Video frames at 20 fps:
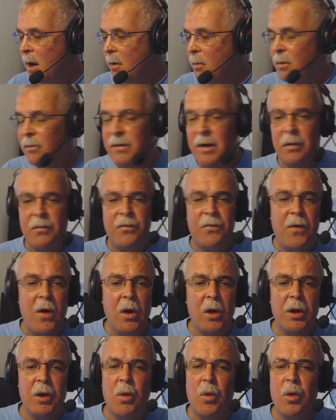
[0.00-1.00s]
We've got
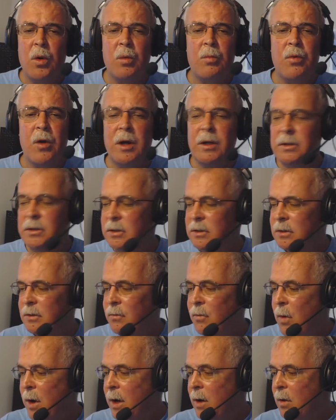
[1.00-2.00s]
falling oil prices
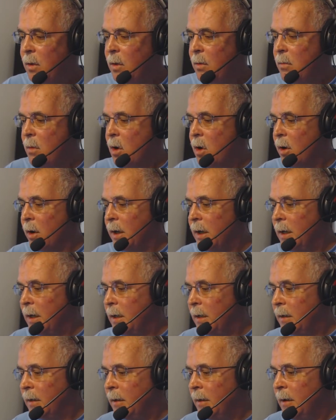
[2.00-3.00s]
have weighed on the
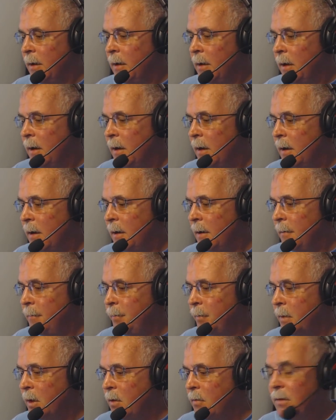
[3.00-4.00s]
market.
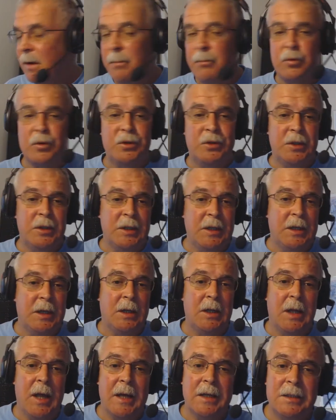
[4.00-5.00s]
You've got Brazilian
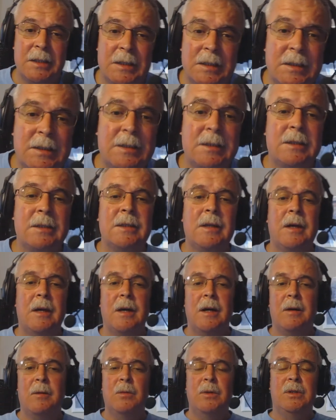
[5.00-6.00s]
elections,
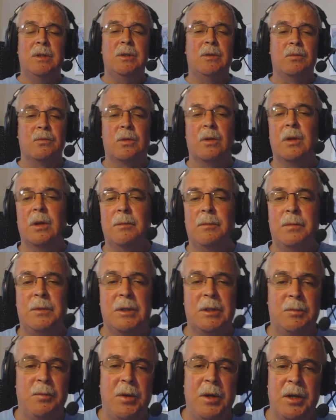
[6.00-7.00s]
which has really
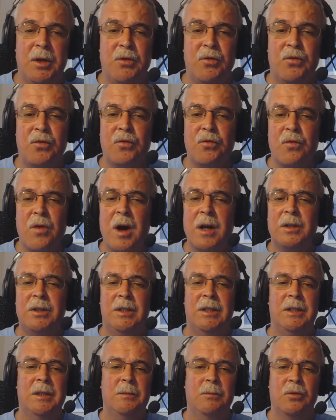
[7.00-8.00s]
just been
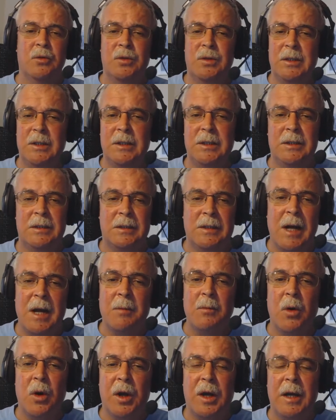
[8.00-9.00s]
crushing the Brazilian
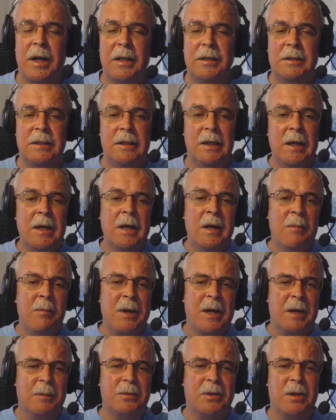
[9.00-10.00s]
stock market as it
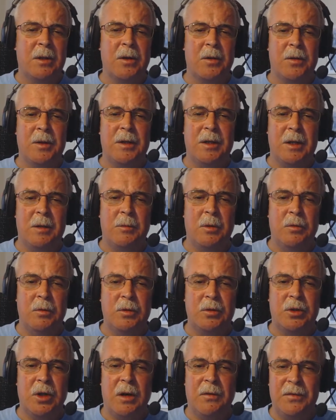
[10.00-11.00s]
becomes clear that Dilma
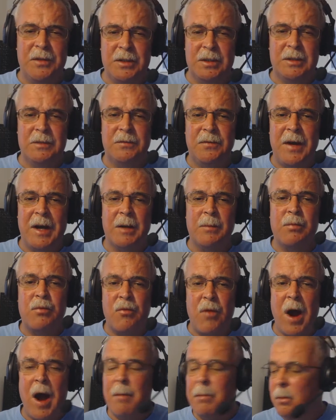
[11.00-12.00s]
Rousseff is, in fact,
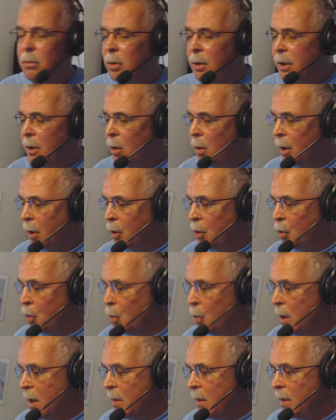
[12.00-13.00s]
probably going to
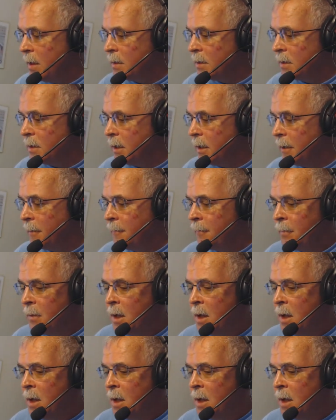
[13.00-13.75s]
win this thing.